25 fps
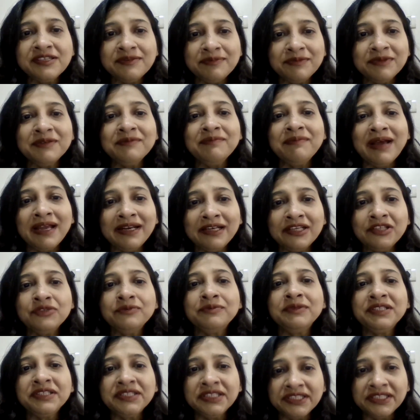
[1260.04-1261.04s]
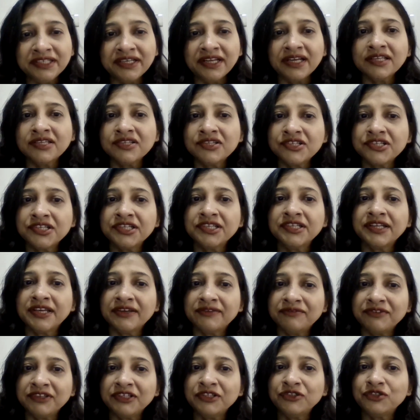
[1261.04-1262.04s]
investment management
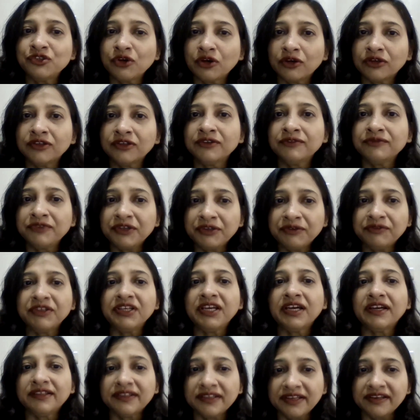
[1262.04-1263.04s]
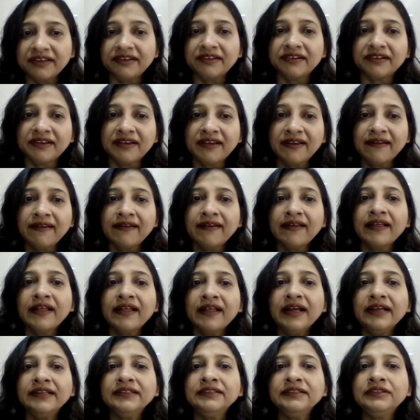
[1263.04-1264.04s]
industry in every geography we are there.
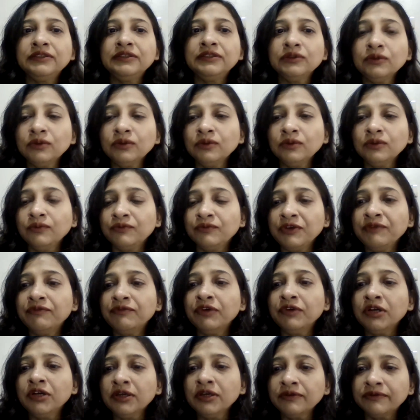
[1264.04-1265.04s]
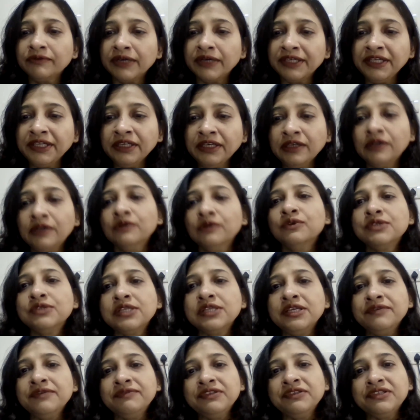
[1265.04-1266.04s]
And so we work very
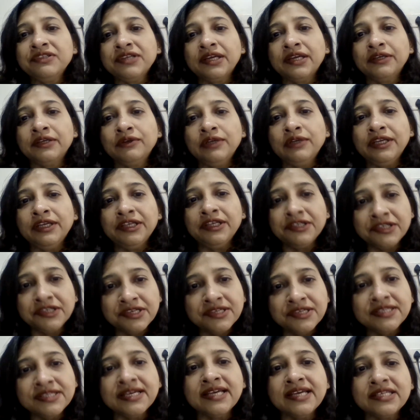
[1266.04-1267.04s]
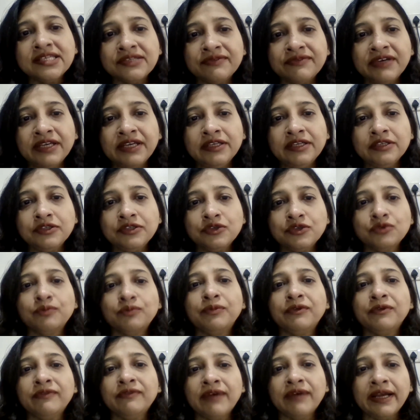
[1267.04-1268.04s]
closely with regulators as well
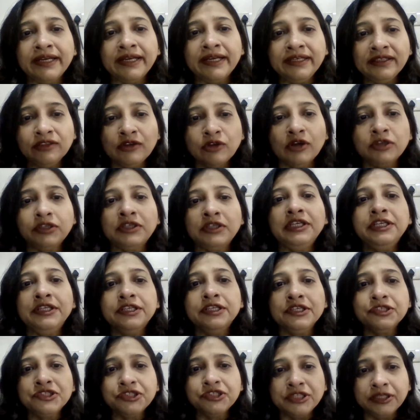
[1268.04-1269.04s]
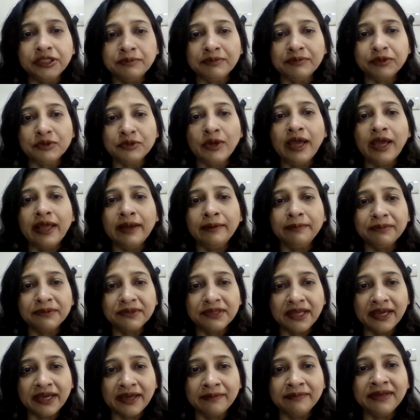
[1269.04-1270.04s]
to provide thought leadership to
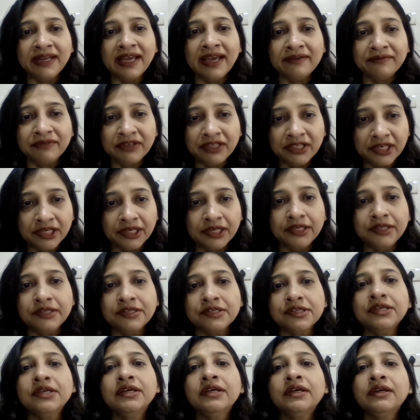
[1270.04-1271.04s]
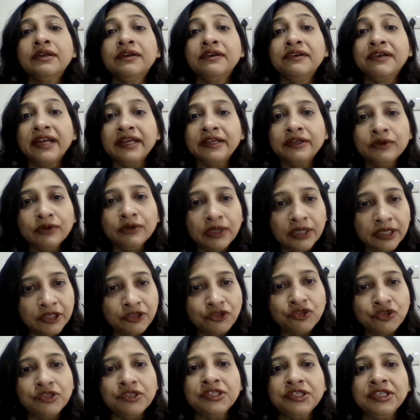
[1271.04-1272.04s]
help them navigate
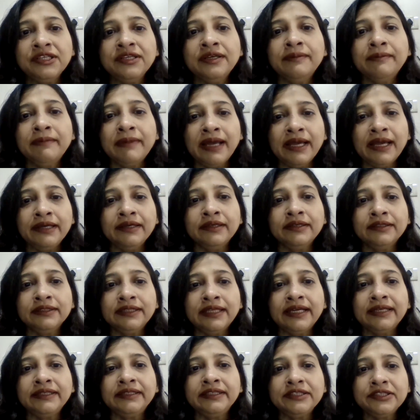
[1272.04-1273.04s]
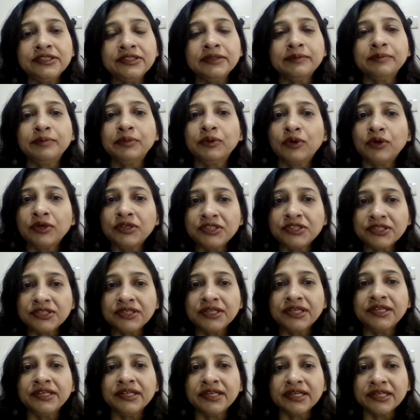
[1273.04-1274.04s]
regulation in a manner that it
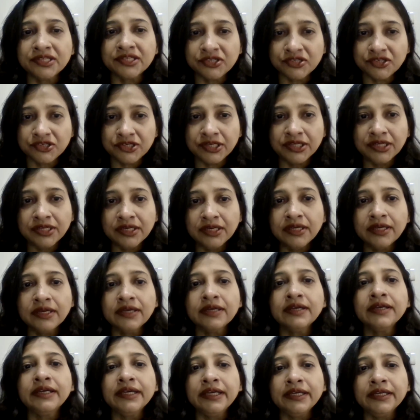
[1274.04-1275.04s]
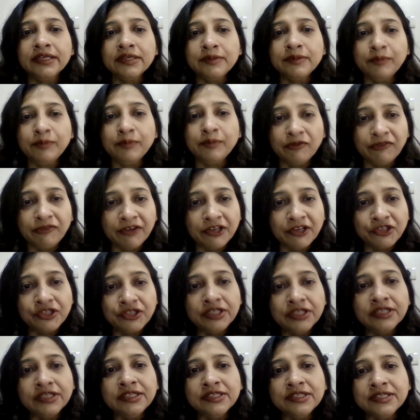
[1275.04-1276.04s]
supports the industry in its
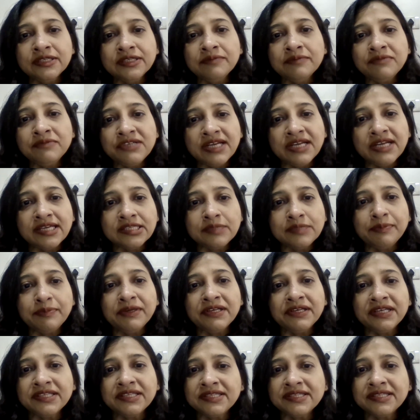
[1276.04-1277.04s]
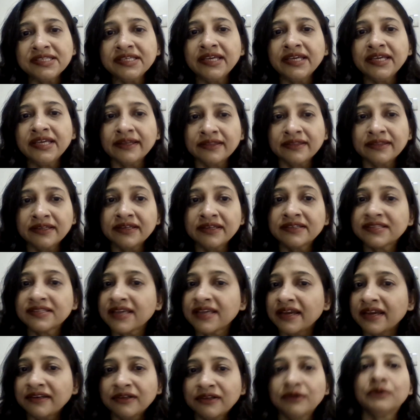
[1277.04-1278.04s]
professionalism, transparency,
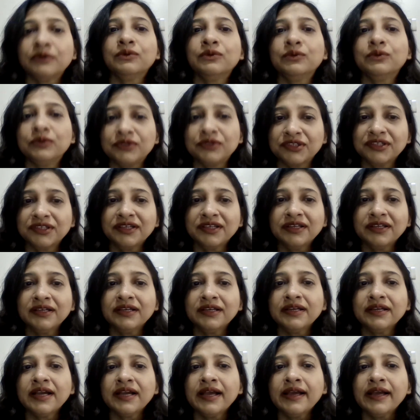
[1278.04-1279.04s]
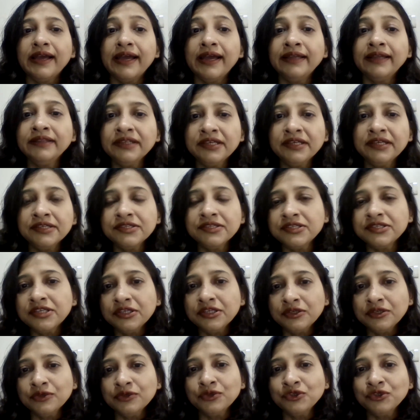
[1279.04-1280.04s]
ethics, and growth. And the
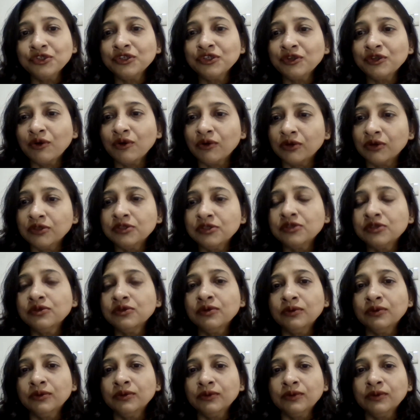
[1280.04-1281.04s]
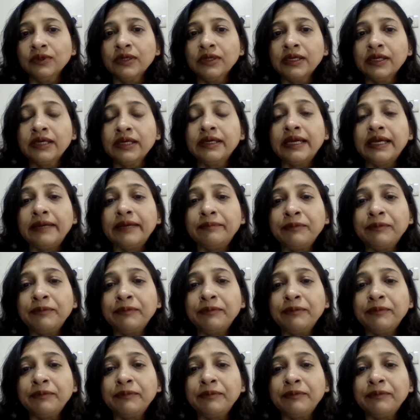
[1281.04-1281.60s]
institution also